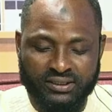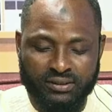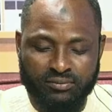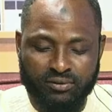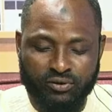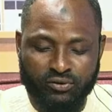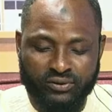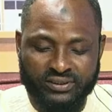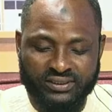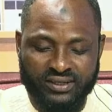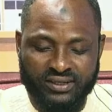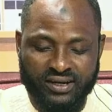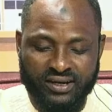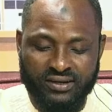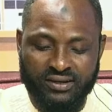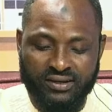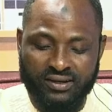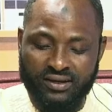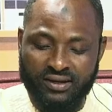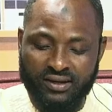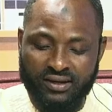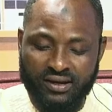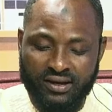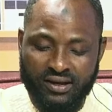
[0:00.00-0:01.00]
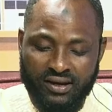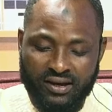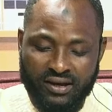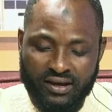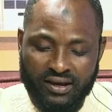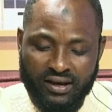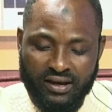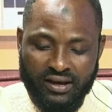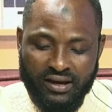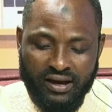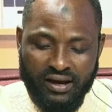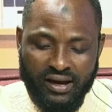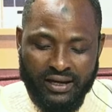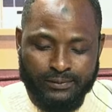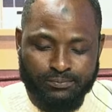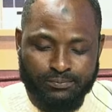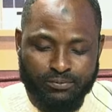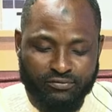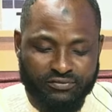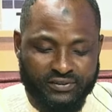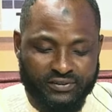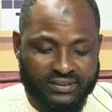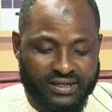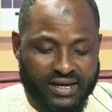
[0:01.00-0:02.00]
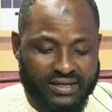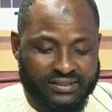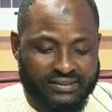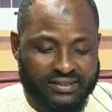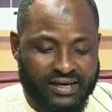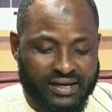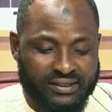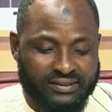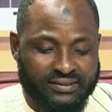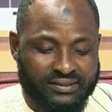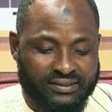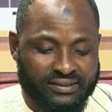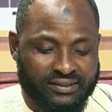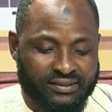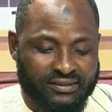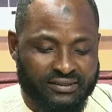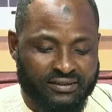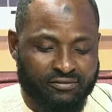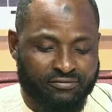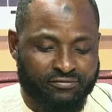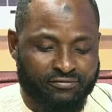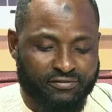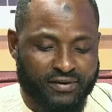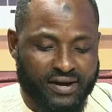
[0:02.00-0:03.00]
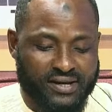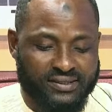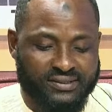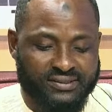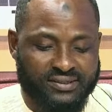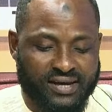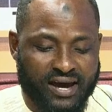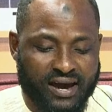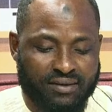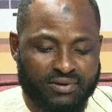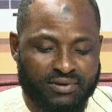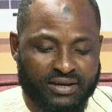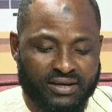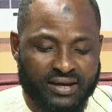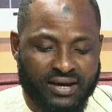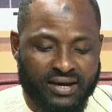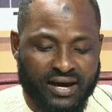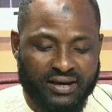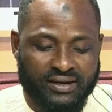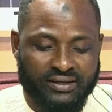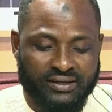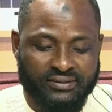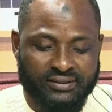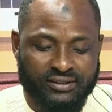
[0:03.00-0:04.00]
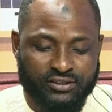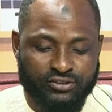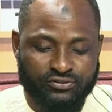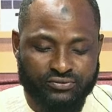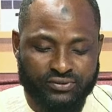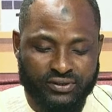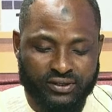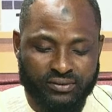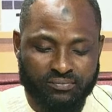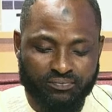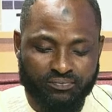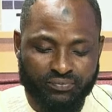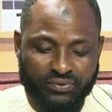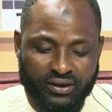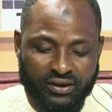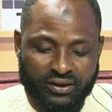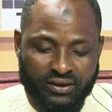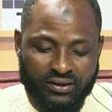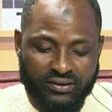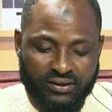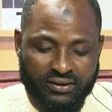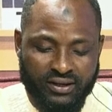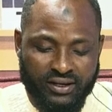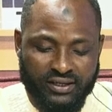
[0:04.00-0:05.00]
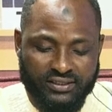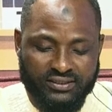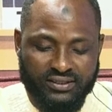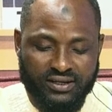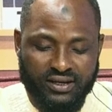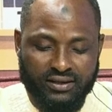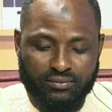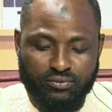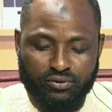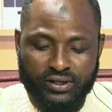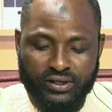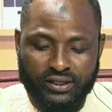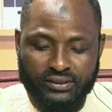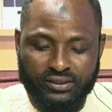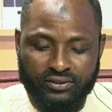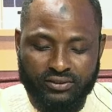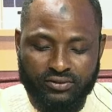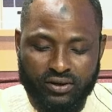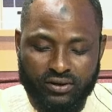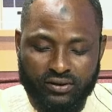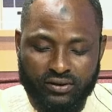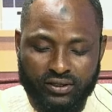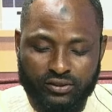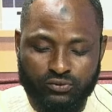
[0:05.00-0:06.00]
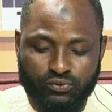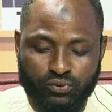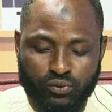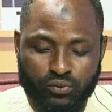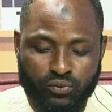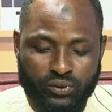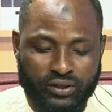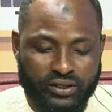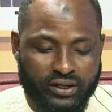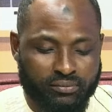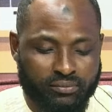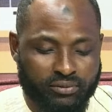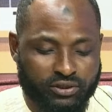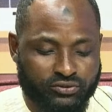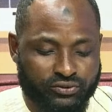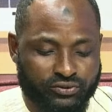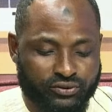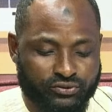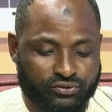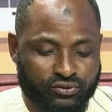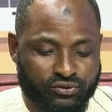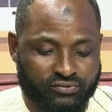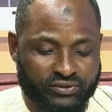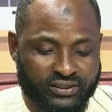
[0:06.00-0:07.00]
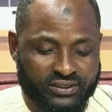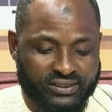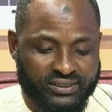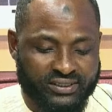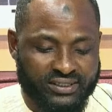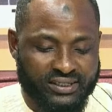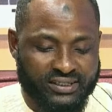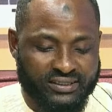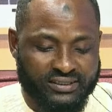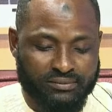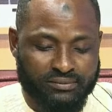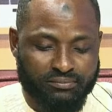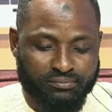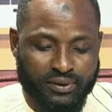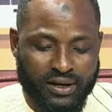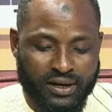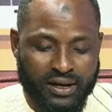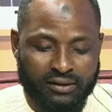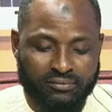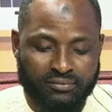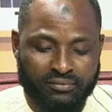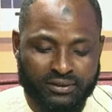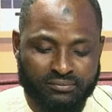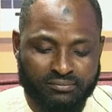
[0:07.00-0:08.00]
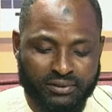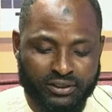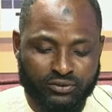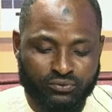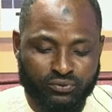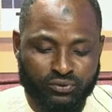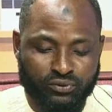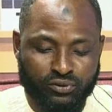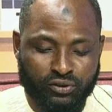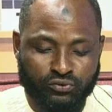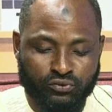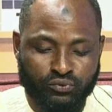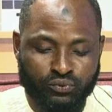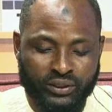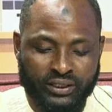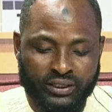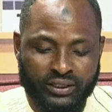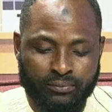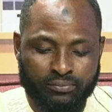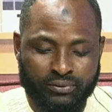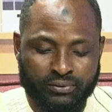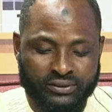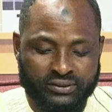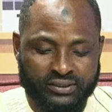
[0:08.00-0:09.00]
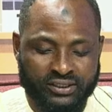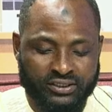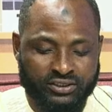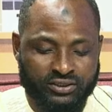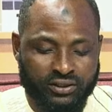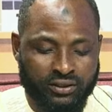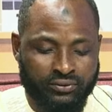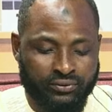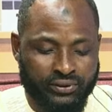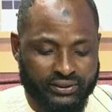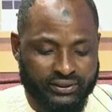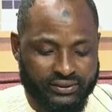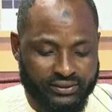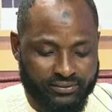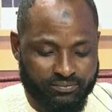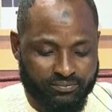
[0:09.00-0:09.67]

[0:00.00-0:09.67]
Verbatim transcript: Osei, has prophesied that the first time in Ghana's history, the National Democratic Congress will win the majority of the seats in Parliament but will not win the presidential race.